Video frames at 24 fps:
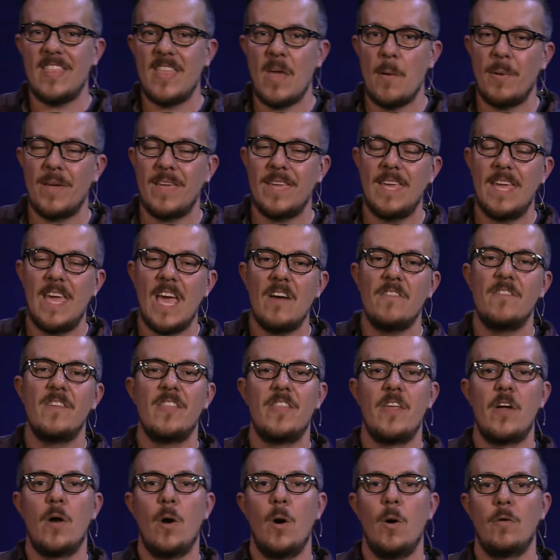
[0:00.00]
They would give
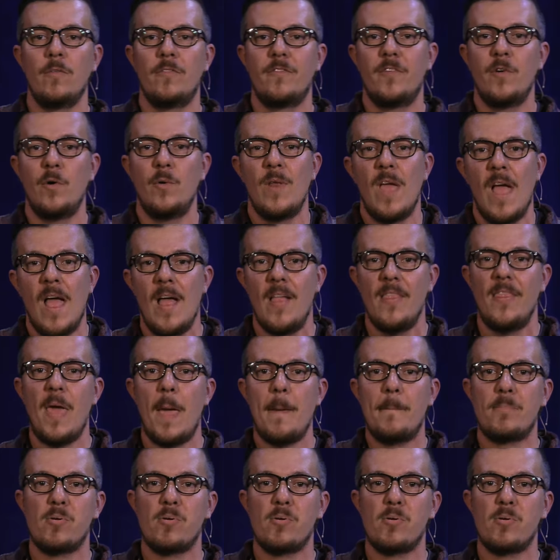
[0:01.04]
of their own food. They